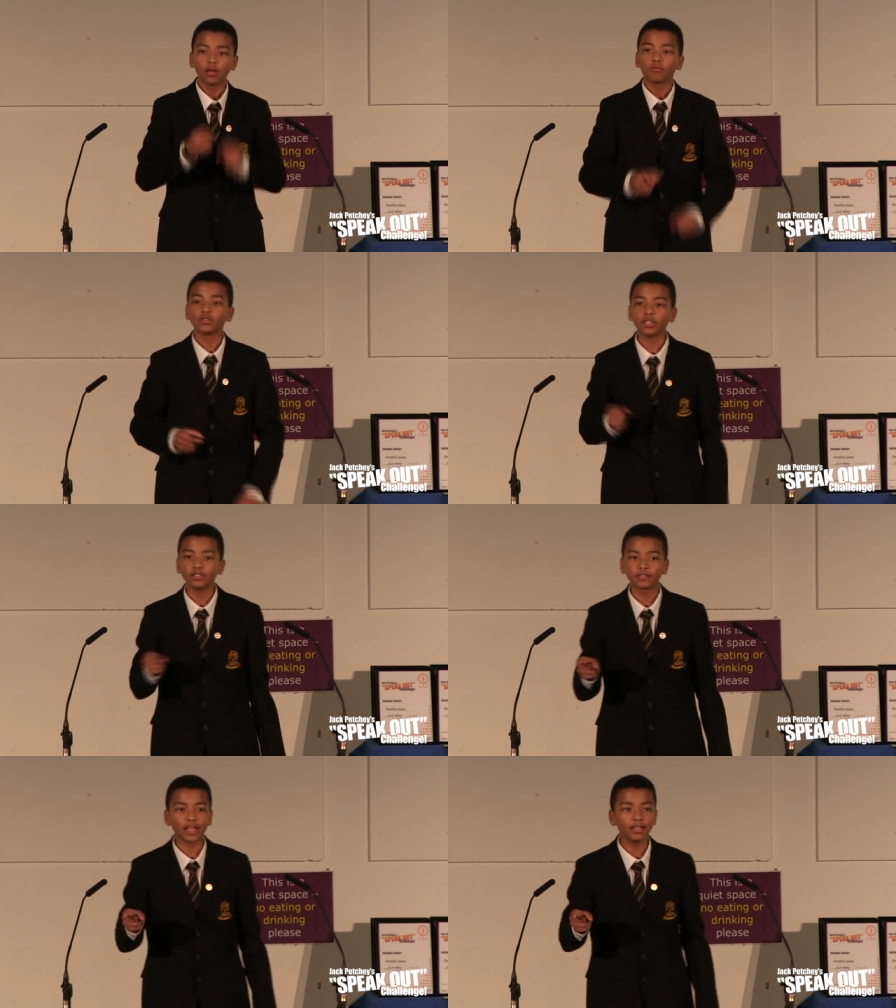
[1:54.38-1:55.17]
When your
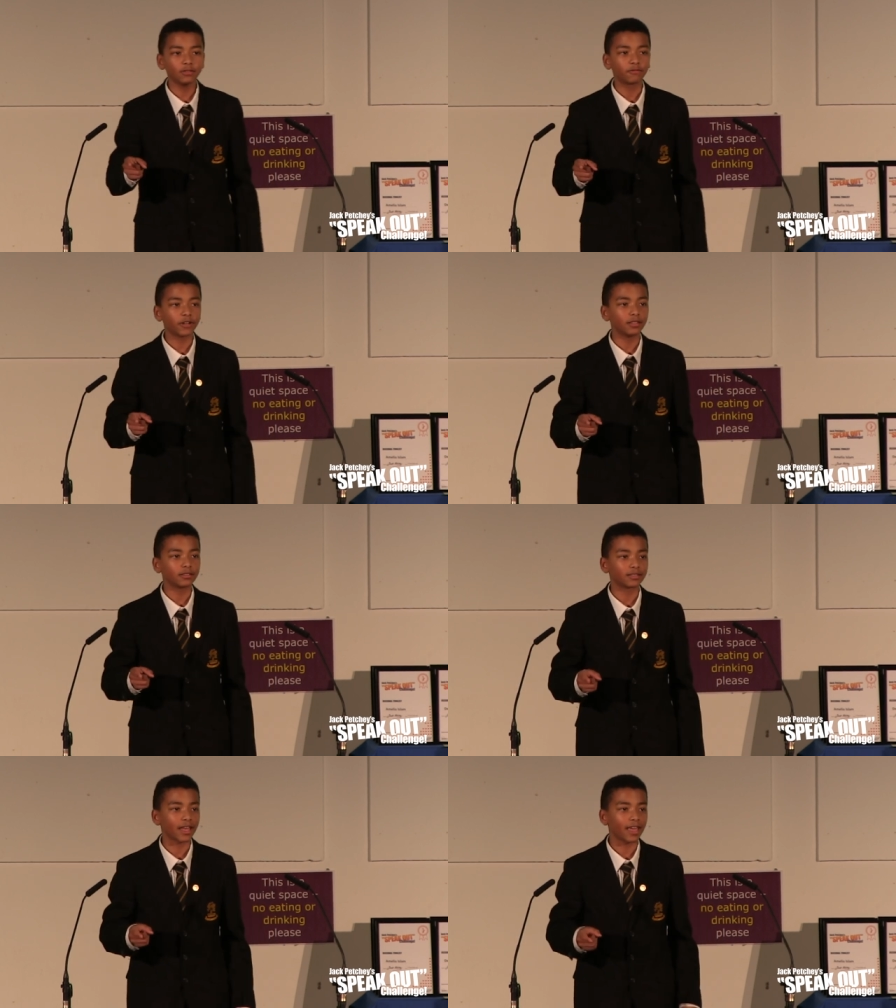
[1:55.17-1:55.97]
insane friends
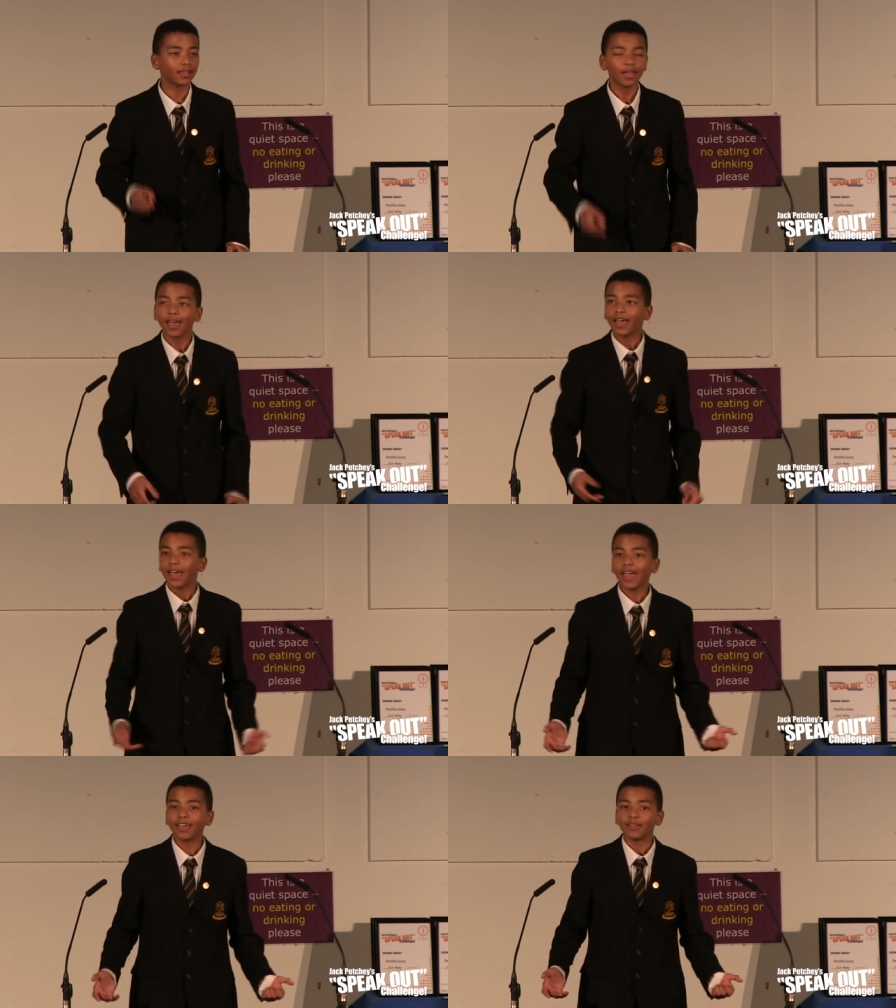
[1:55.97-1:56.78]
say,
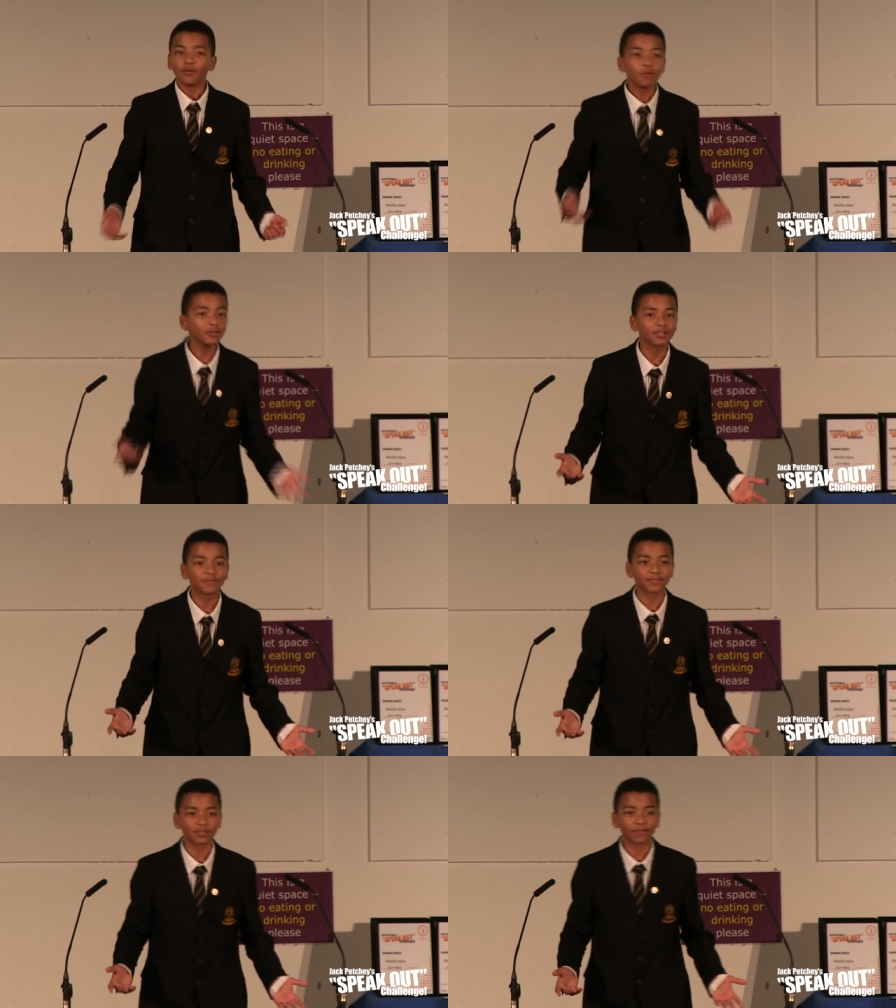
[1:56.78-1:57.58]
hey, we're going to
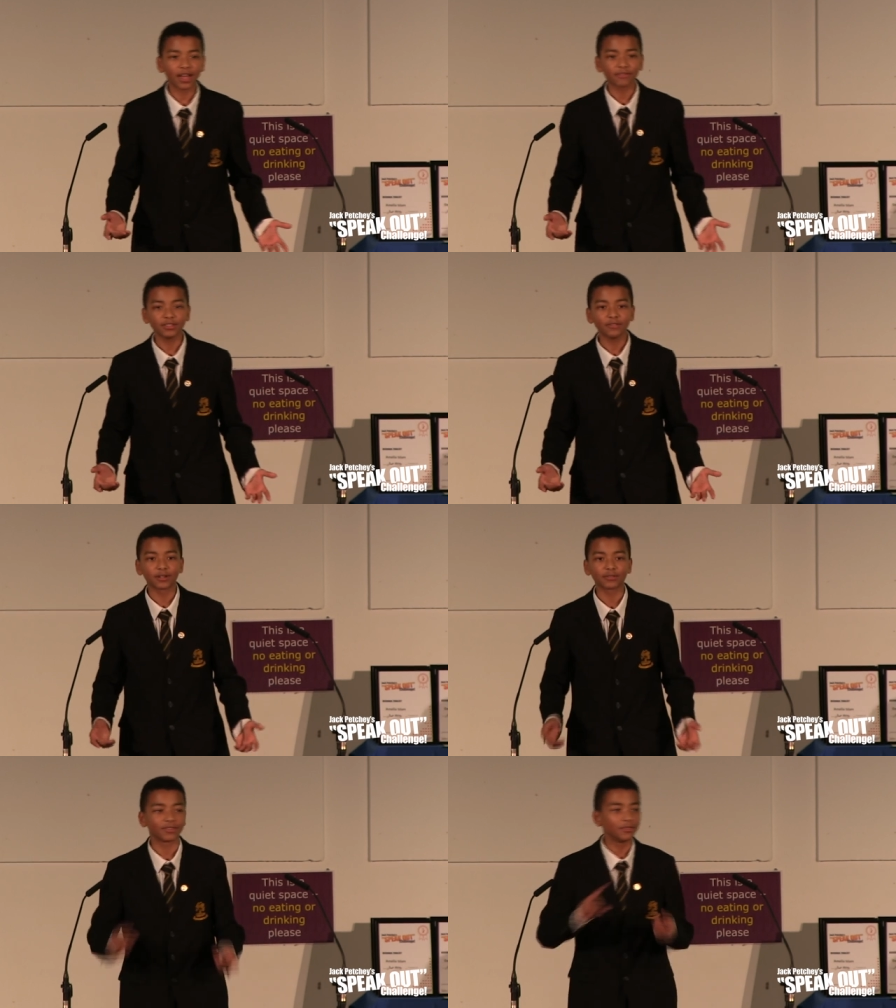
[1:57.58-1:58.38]
survive in the forest
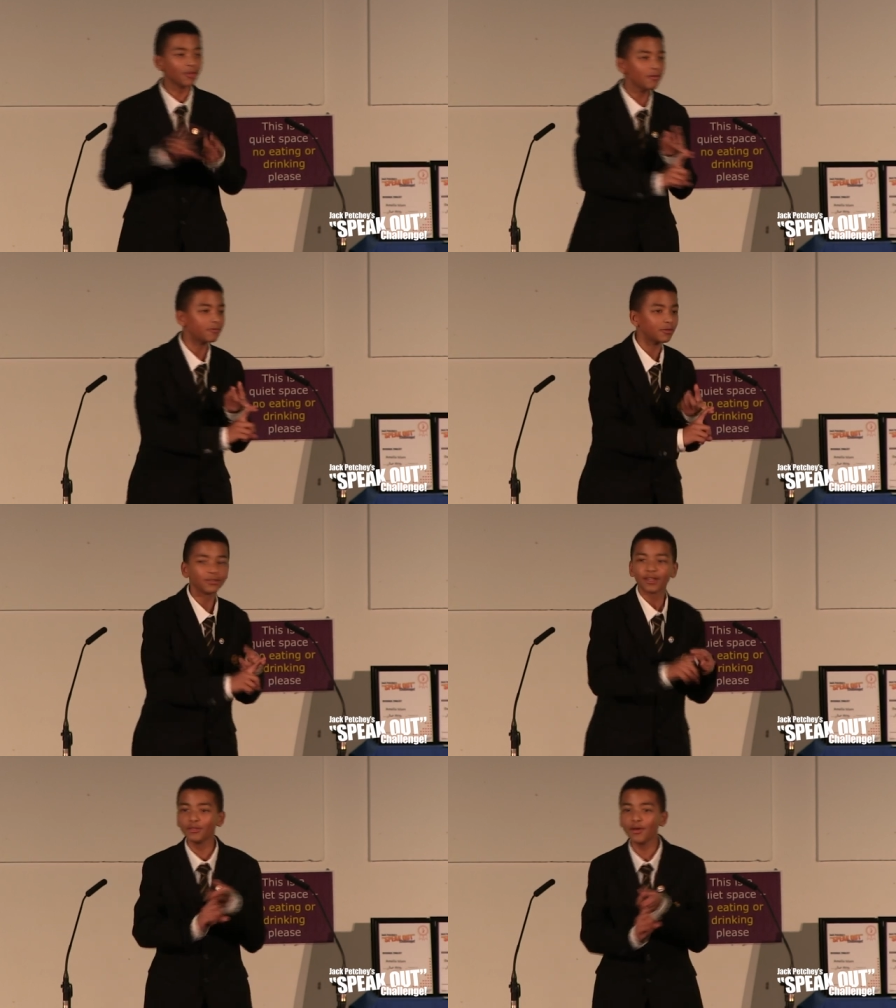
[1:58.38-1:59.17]
with no food,
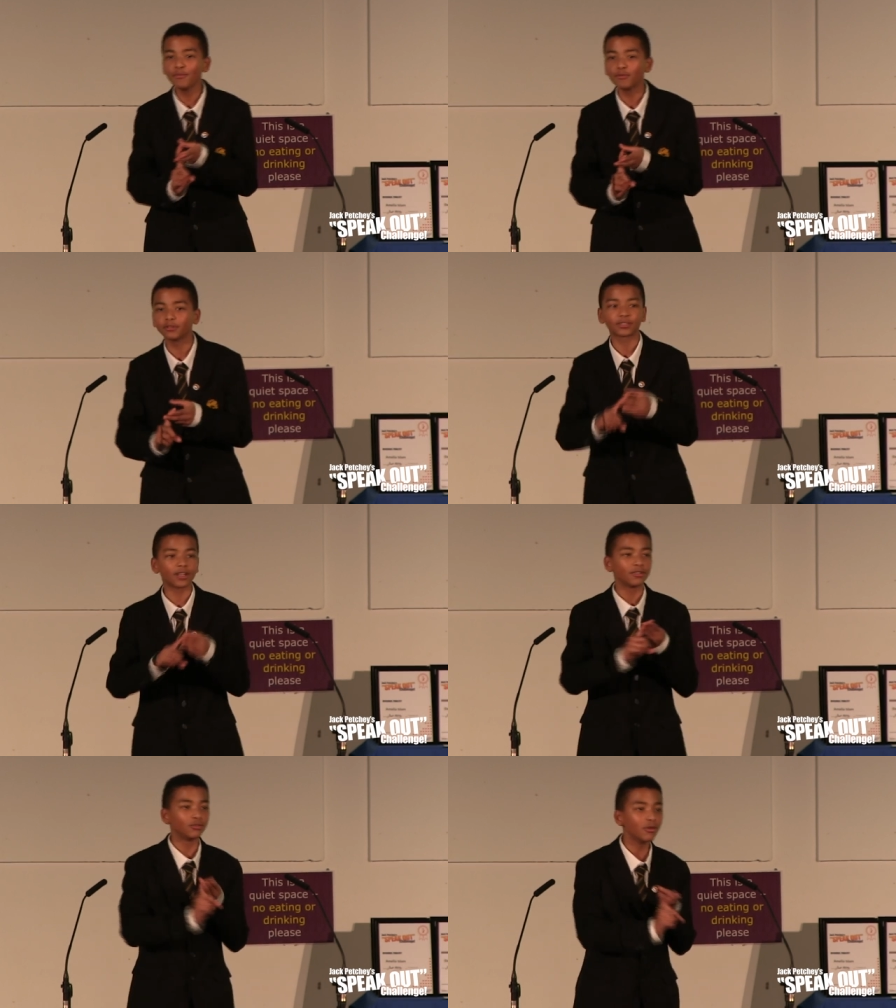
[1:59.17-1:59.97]
no water,
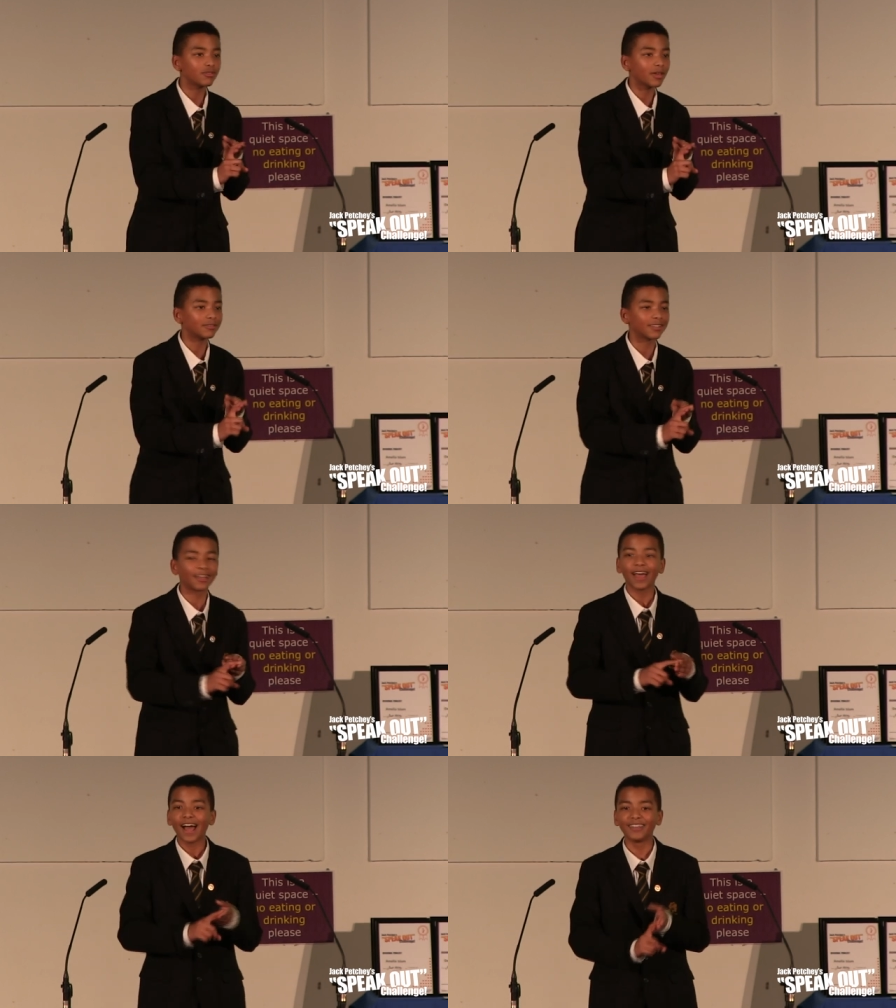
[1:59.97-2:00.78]
no shelter,
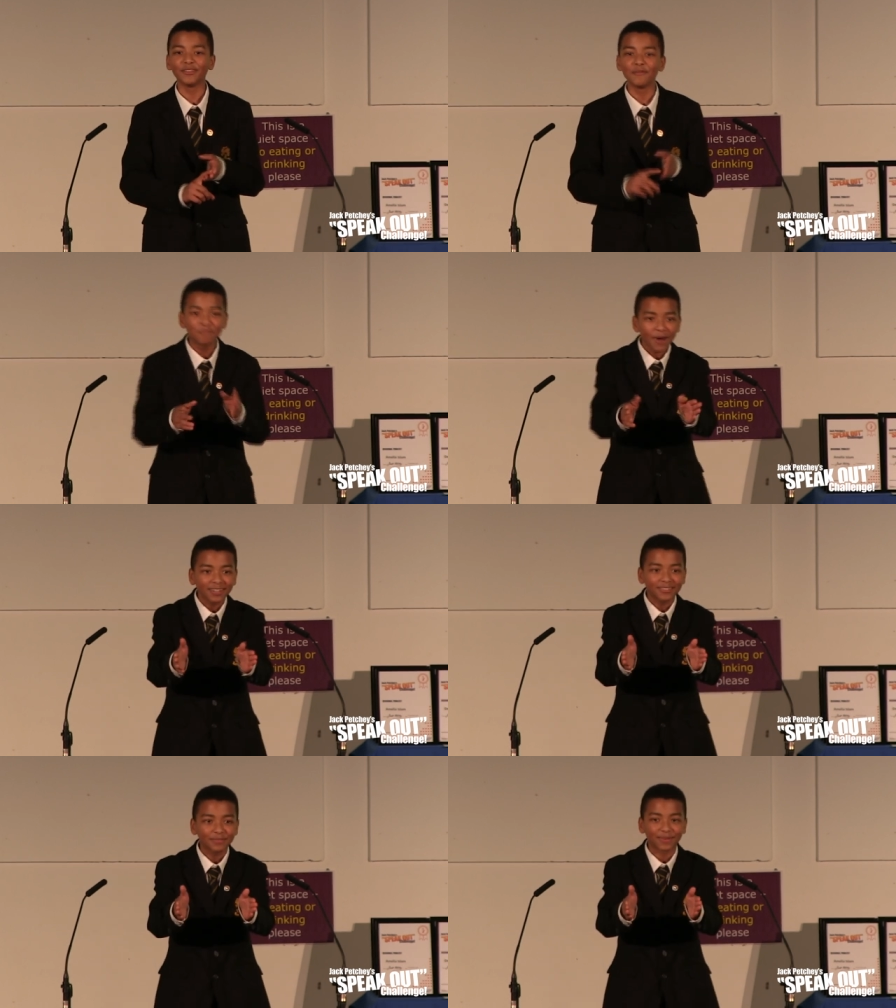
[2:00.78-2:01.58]
and no bug
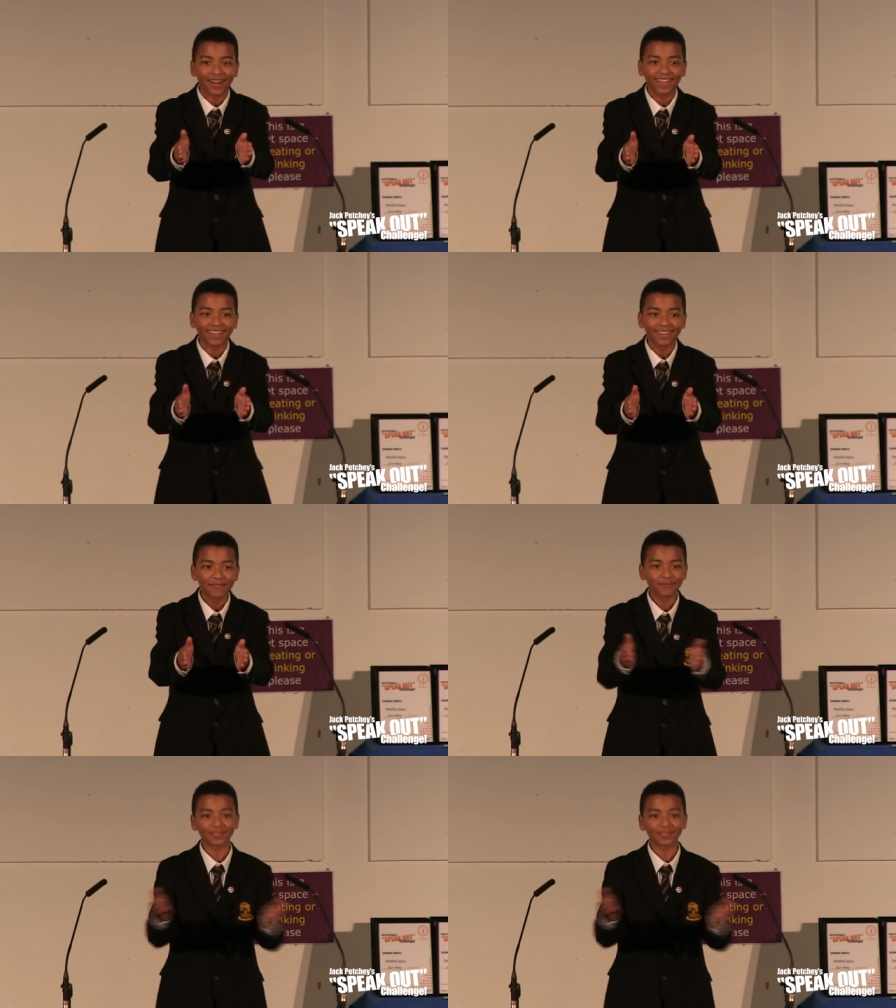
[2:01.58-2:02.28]
spray for